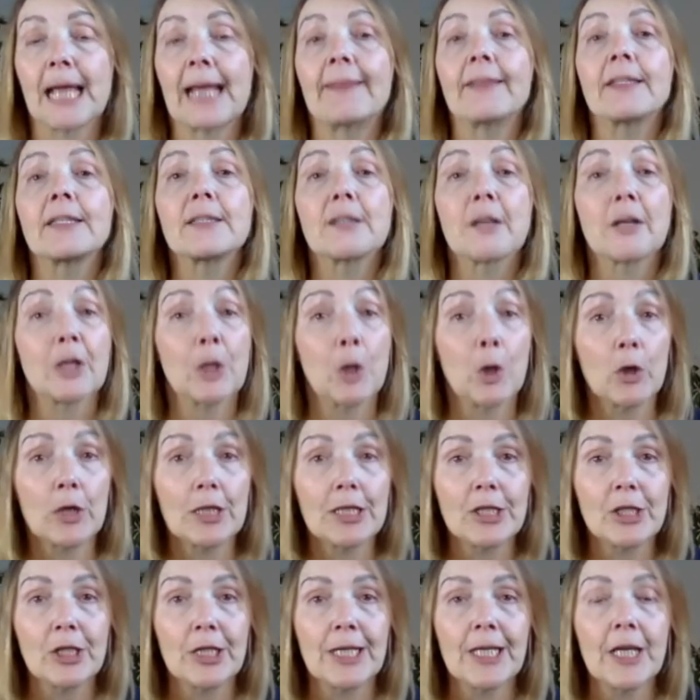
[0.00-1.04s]
and the
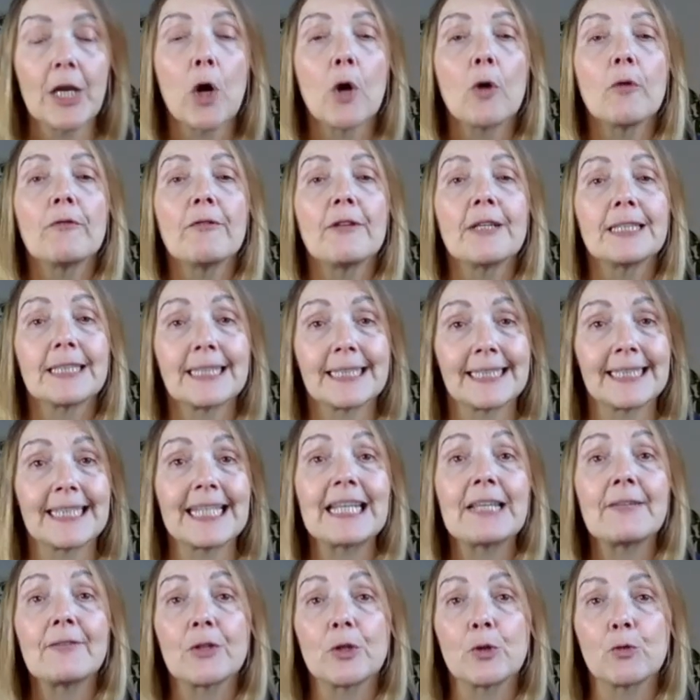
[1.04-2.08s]
psychology of
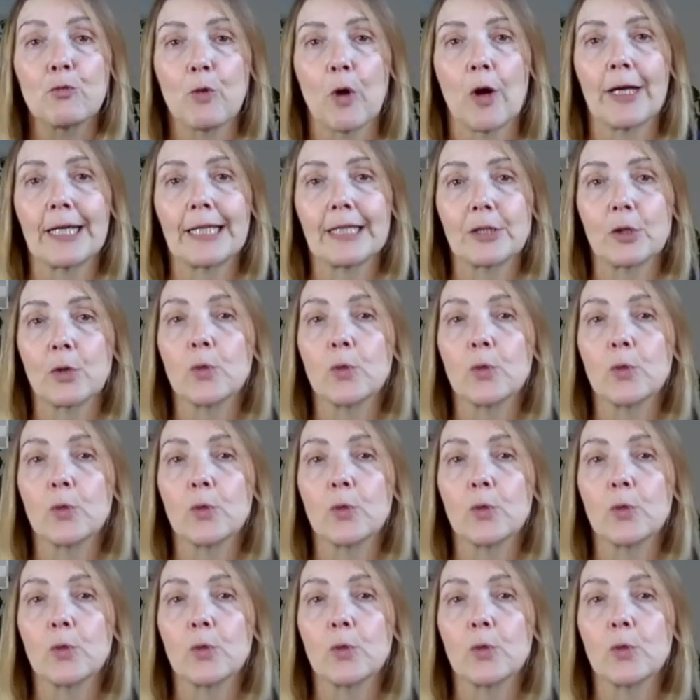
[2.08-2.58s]
Steven Wright,